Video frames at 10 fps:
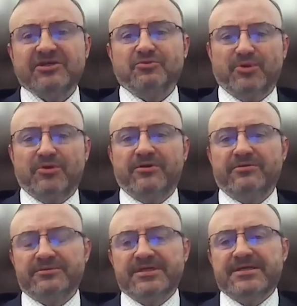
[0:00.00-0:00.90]
the southern
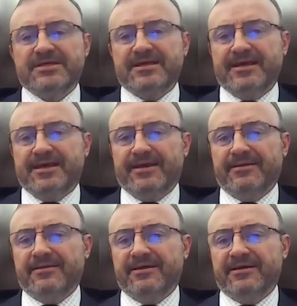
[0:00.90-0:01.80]
part,
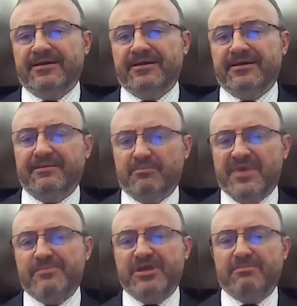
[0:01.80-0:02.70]
and it
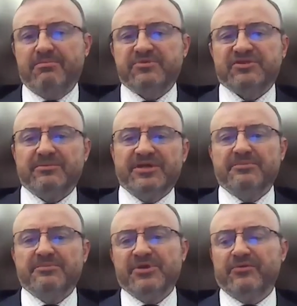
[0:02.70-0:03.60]
may be some
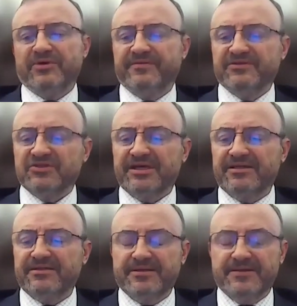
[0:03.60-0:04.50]
in the middle of the
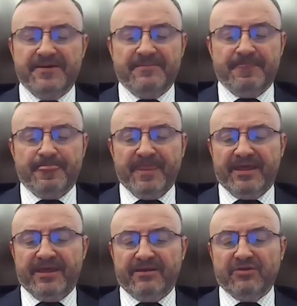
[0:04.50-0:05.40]
state.
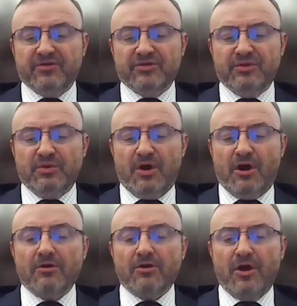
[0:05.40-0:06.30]
And
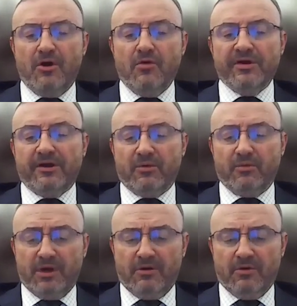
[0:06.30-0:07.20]
our goal and
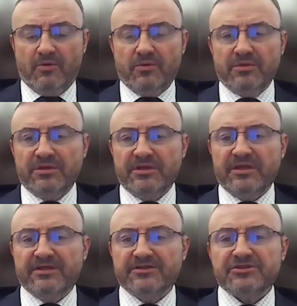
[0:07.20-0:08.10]
our role
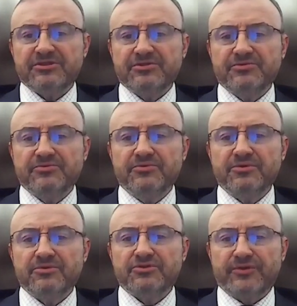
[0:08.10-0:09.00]
is to
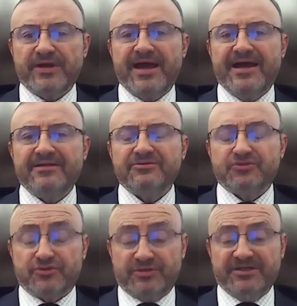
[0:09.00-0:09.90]
try